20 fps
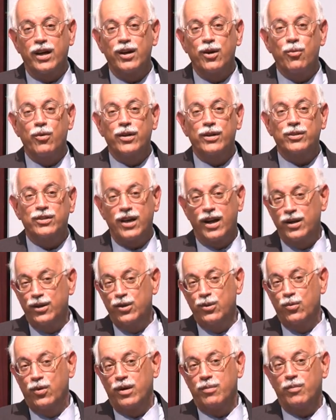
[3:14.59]
I don't want to tell
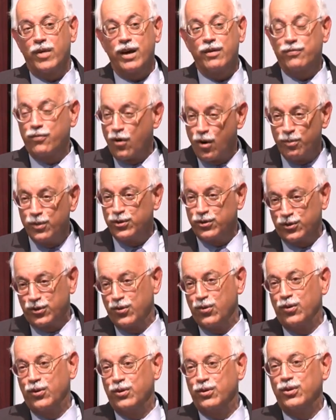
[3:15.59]
you what my former
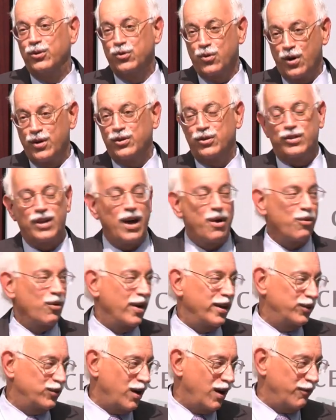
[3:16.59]
school, Georgetown,
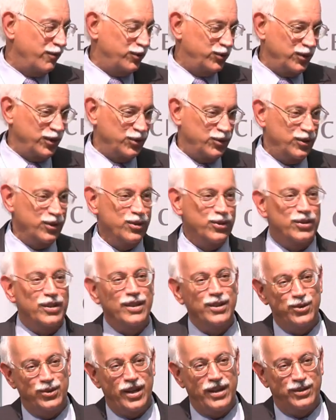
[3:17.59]
where I taught for six years,
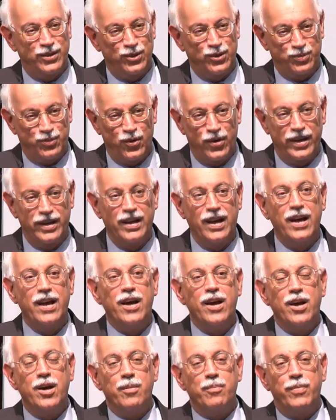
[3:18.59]
is at this point.
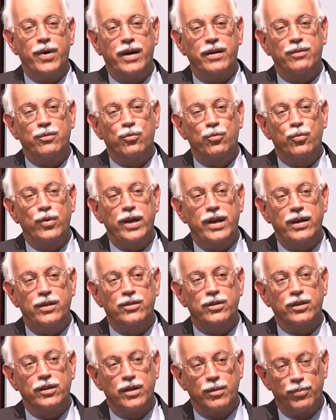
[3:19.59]
But we
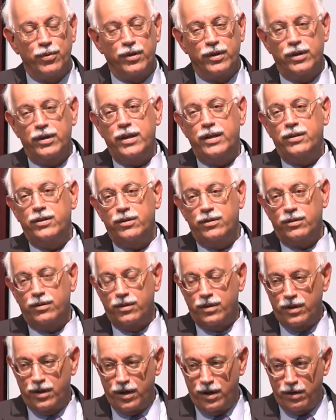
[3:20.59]
deliberately
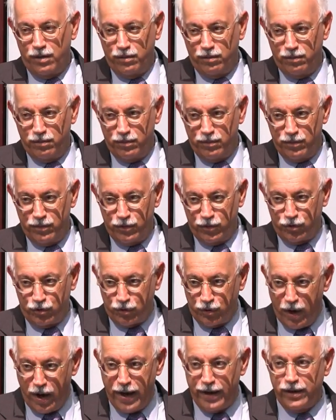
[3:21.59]
uh,
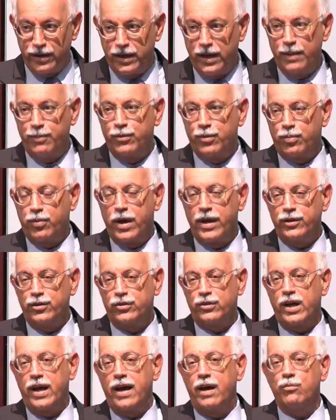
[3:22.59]
tried to keep the
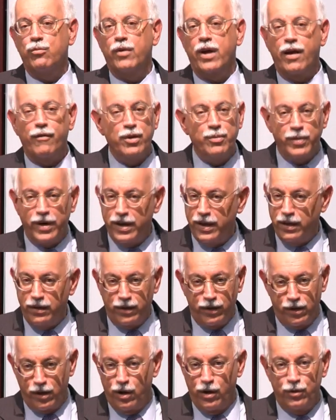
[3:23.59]
price down. Everybody
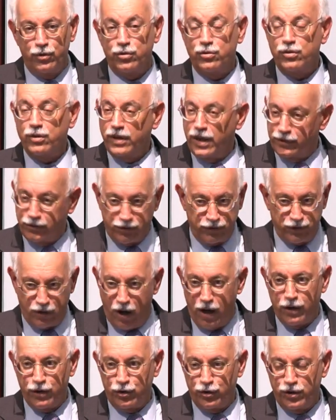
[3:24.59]
goes, gets a
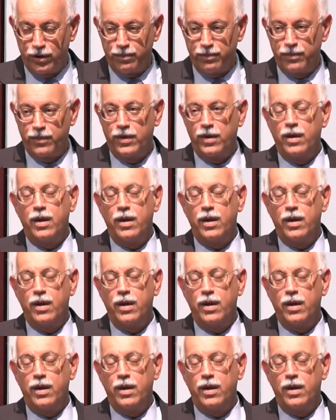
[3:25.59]
scholarship.